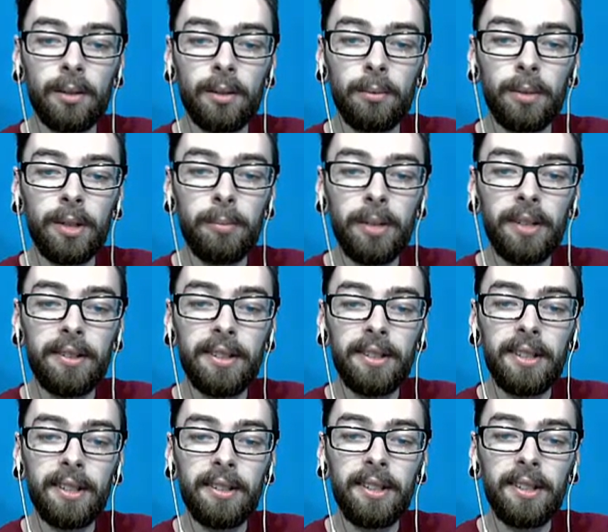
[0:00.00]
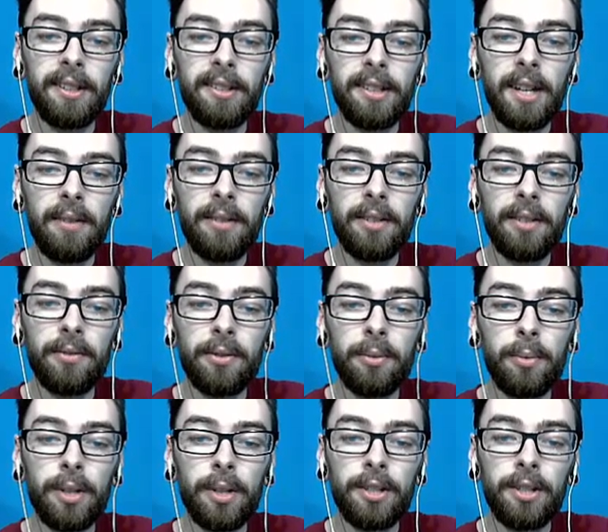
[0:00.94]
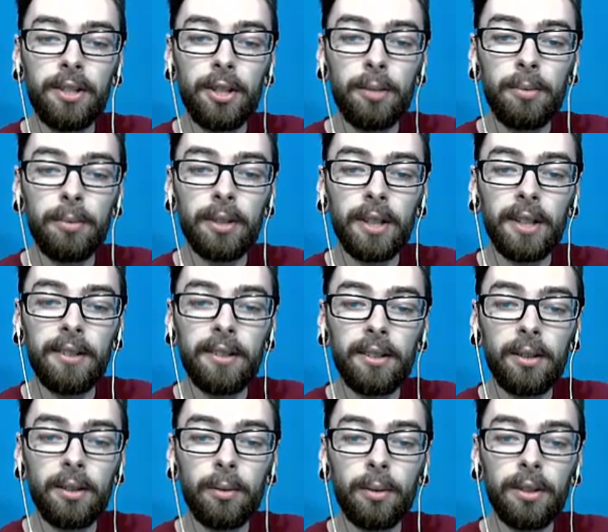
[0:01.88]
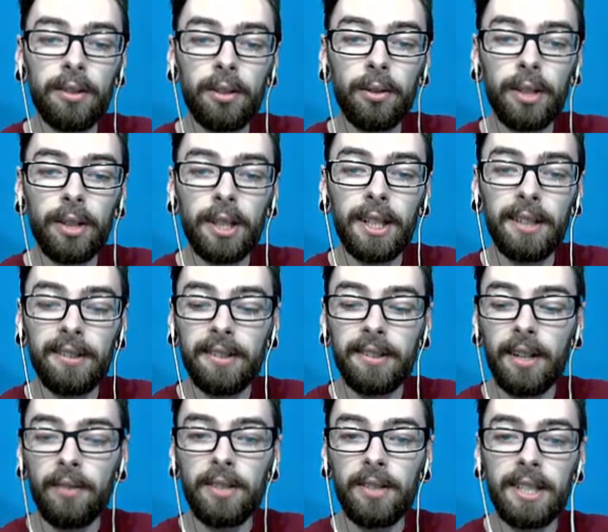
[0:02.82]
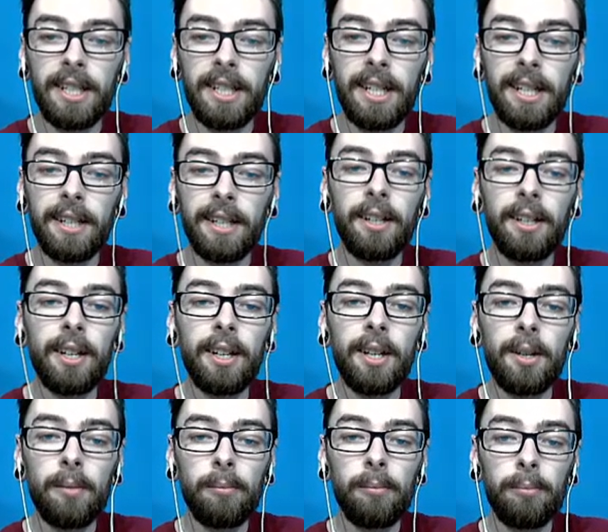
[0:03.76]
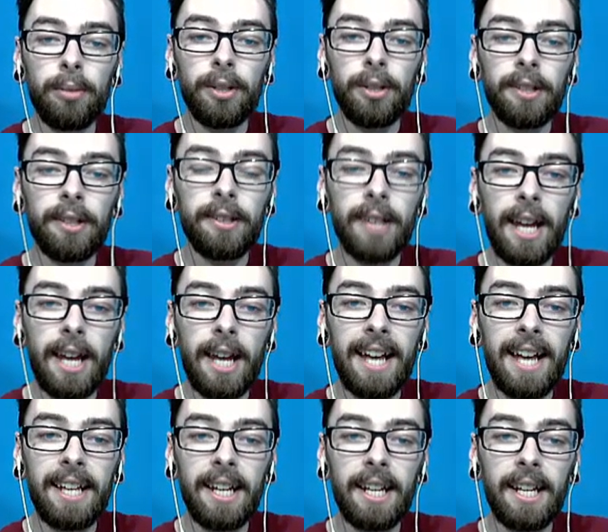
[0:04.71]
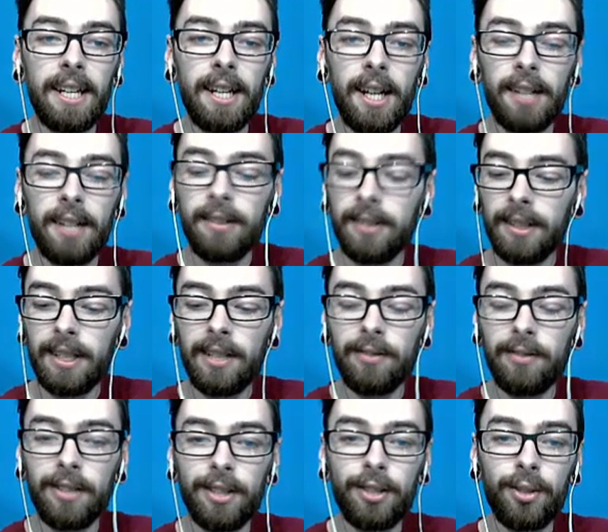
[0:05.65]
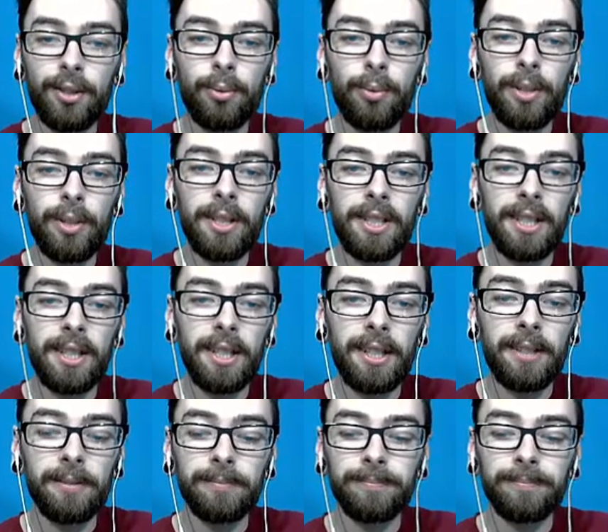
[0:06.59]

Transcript: We could buy 67 if we wanted to, but let's let's only get 17. Put us at a nice even 20.